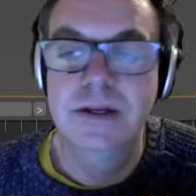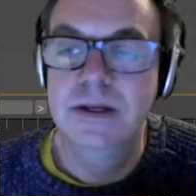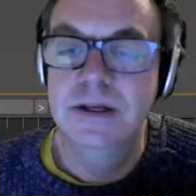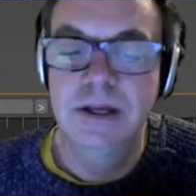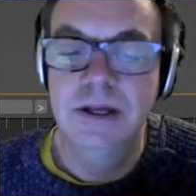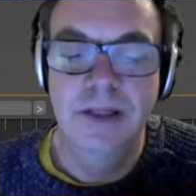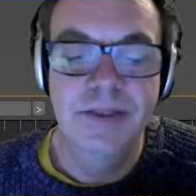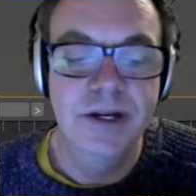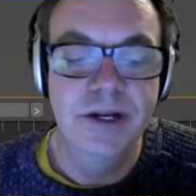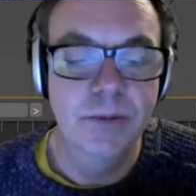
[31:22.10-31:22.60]

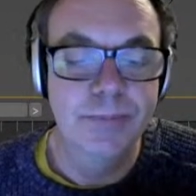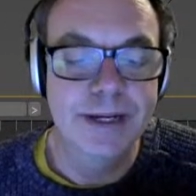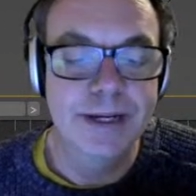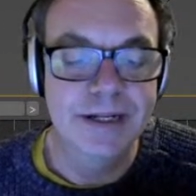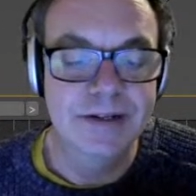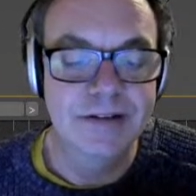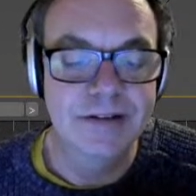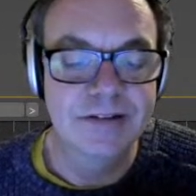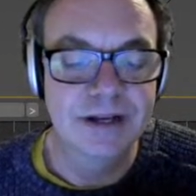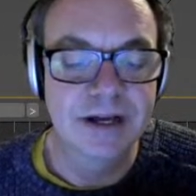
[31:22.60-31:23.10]
And then I'll pick
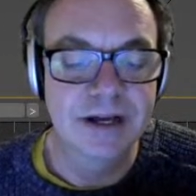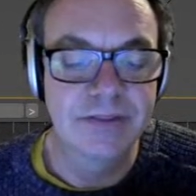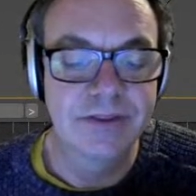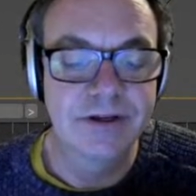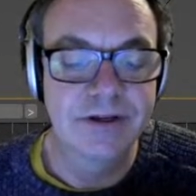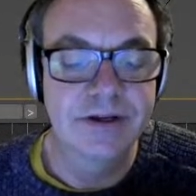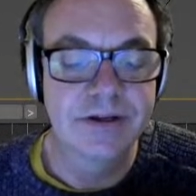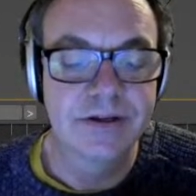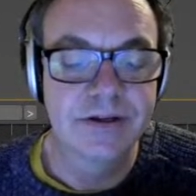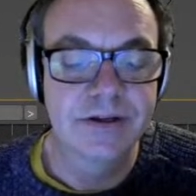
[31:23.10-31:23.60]
this
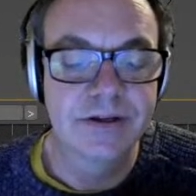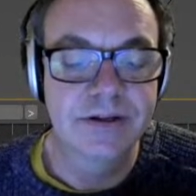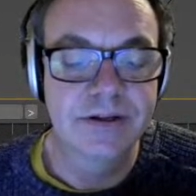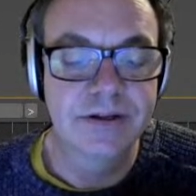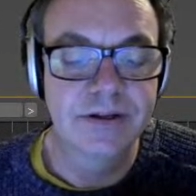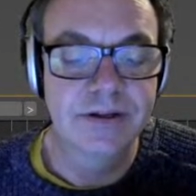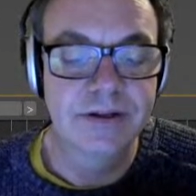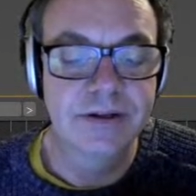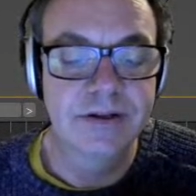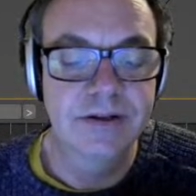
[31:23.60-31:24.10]
other
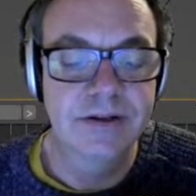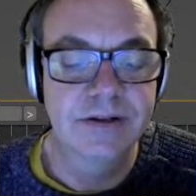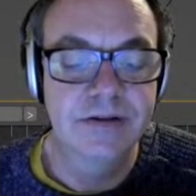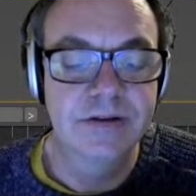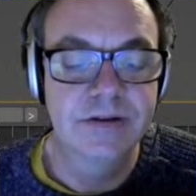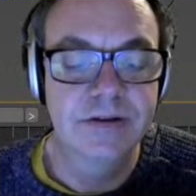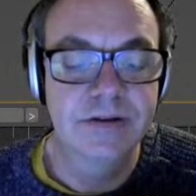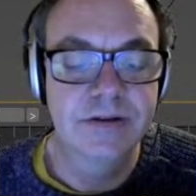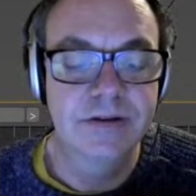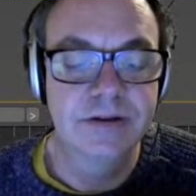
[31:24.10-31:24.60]

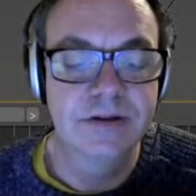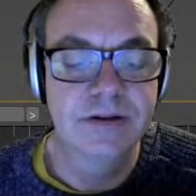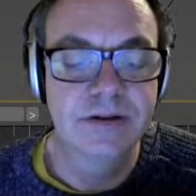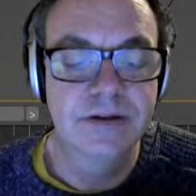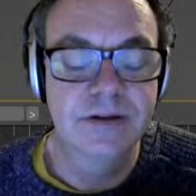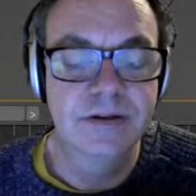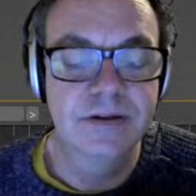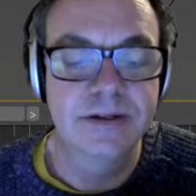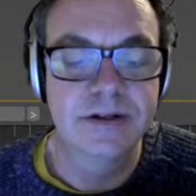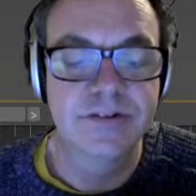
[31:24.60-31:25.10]

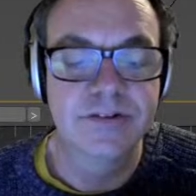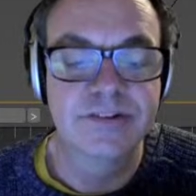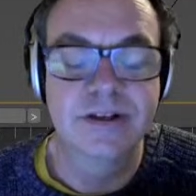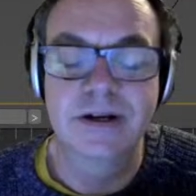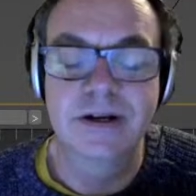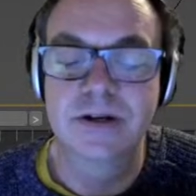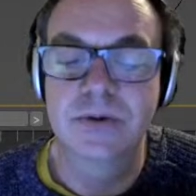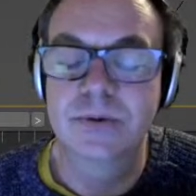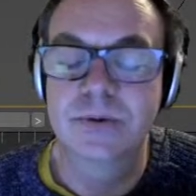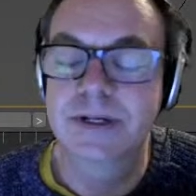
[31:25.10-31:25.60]
little
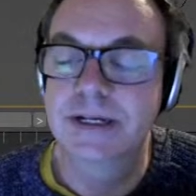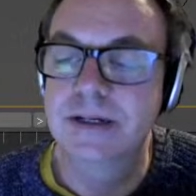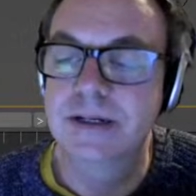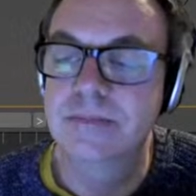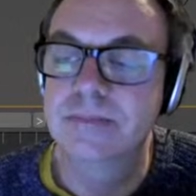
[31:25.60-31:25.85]
circle here.